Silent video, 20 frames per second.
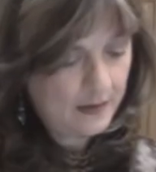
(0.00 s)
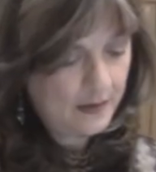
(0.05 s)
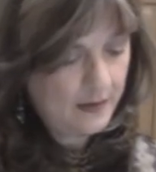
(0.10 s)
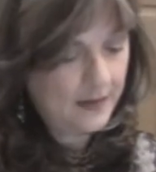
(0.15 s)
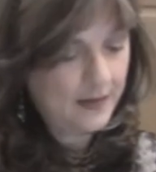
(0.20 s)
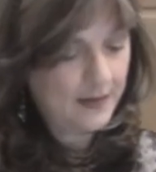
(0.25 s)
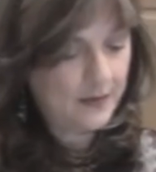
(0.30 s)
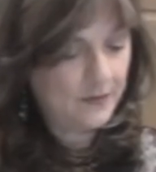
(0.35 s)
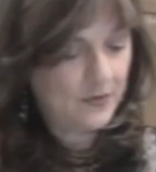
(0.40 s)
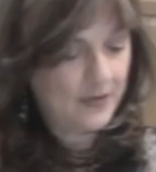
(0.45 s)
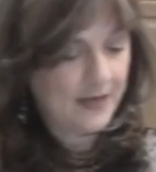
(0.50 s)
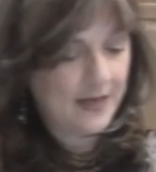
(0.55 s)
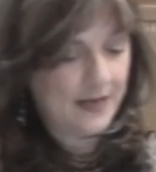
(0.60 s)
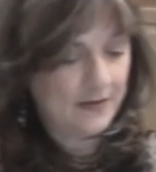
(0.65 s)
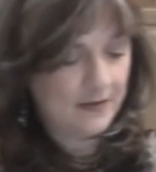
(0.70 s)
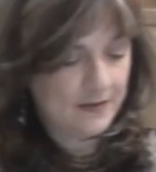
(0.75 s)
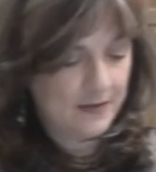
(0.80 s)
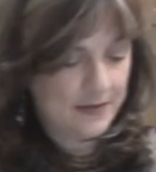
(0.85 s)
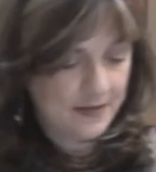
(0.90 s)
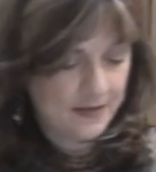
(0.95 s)
And we'll
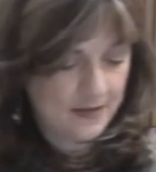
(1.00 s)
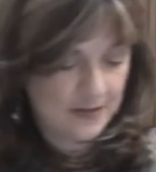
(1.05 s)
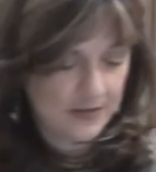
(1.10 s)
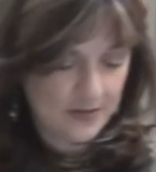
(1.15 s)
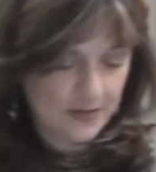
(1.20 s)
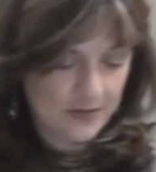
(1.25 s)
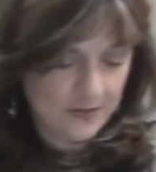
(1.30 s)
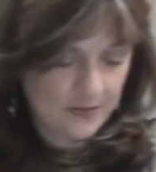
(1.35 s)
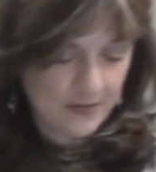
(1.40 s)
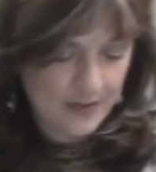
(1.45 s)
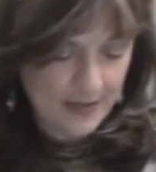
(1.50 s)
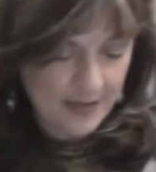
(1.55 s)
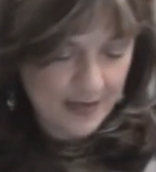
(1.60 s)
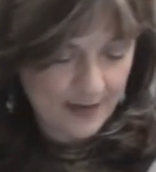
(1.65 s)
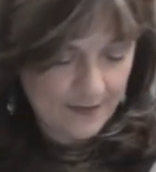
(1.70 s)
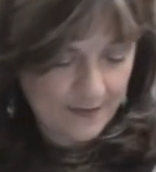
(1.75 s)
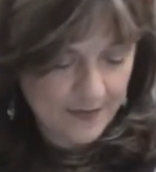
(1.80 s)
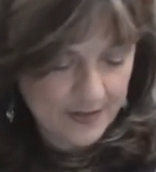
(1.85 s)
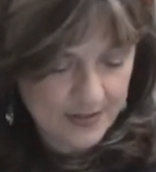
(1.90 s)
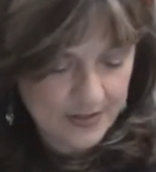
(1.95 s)
gather this to
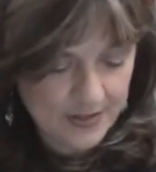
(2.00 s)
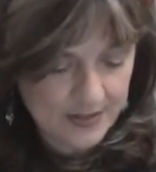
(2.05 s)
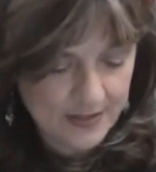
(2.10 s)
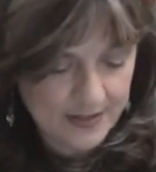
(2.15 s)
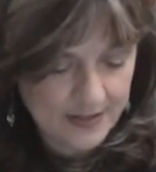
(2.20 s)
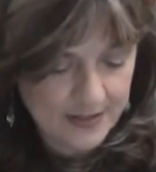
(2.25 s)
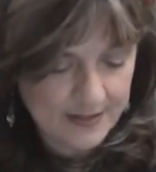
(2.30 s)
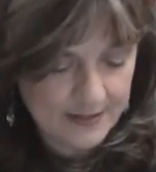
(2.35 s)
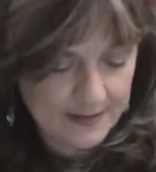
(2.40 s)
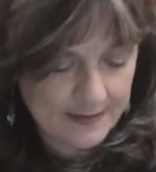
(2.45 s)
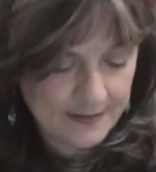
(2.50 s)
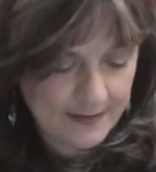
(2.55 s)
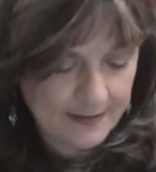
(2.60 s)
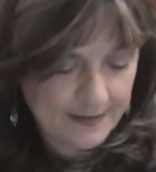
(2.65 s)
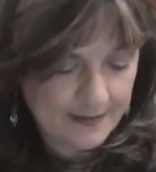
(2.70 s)
2.5 inches.